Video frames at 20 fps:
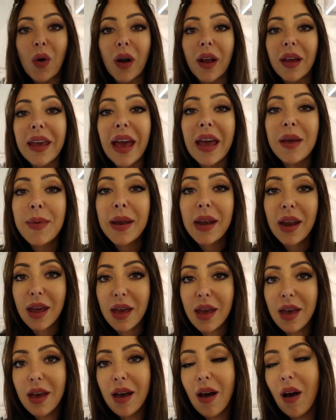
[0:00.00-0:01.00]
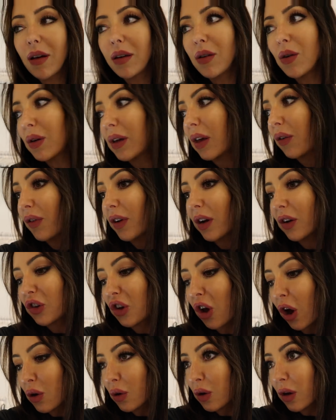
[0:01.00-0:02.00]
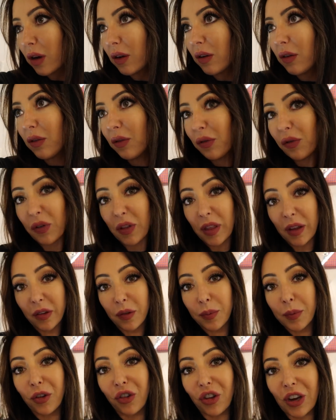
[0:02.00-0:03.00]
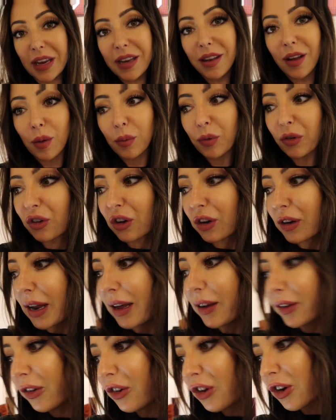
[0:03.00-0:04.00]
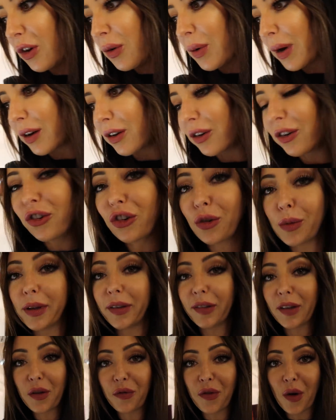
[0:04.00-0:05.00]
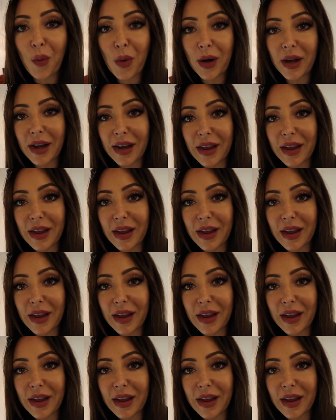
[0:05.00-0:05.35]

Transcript: When I came in here, I got given a token for this machine that I'm stood next to, and should we see if I win